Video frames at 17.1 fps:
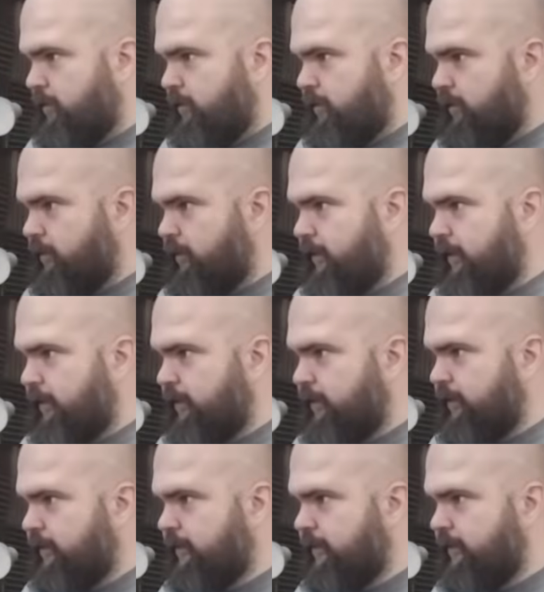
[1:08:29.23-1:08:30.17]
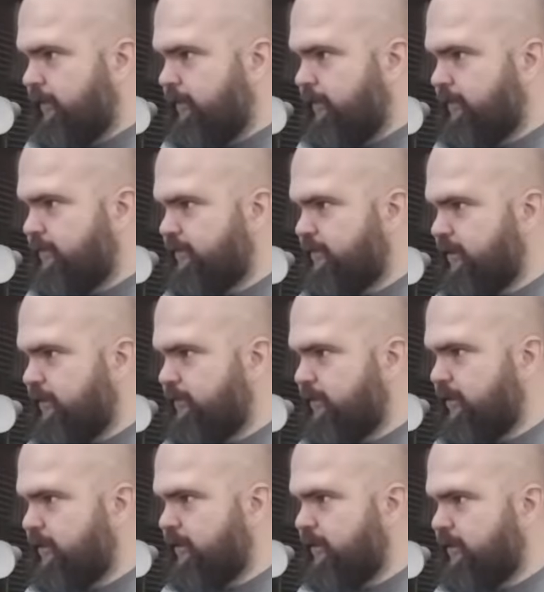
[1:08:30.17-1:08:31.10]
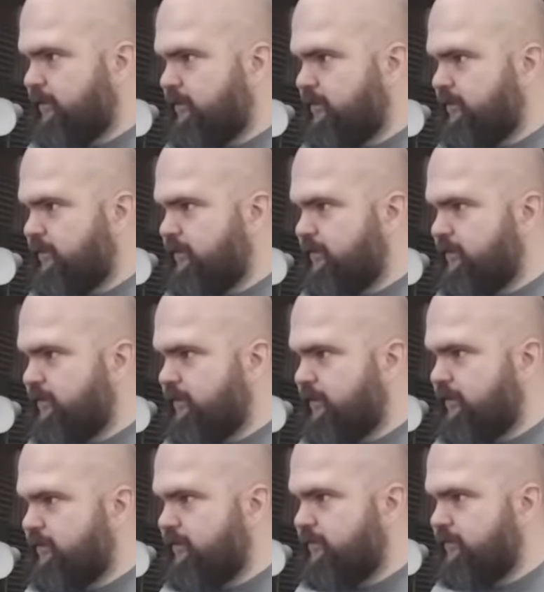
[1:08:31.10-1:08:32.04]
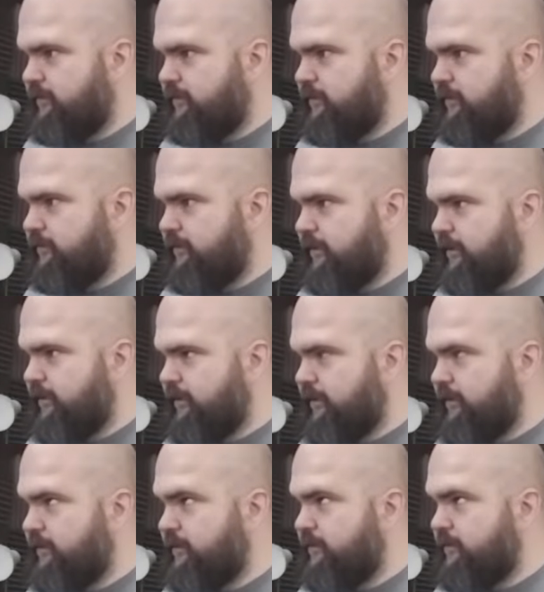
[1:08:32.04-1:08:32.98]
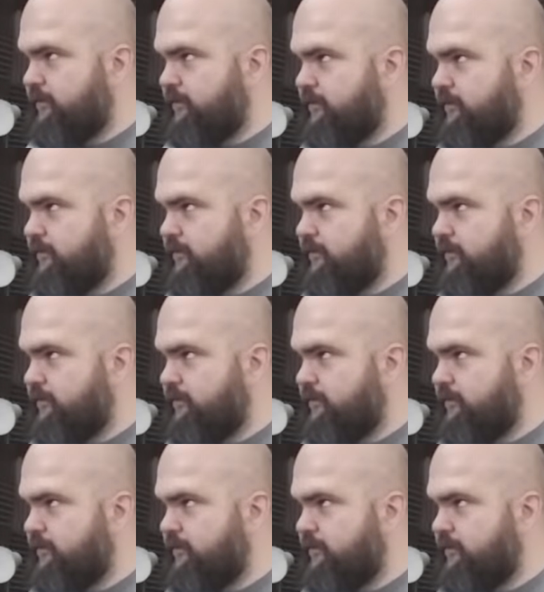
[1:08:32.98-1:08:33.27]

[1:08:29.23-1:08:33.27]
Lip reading: Okay. Shop knickknacks, cheese statue, display cases.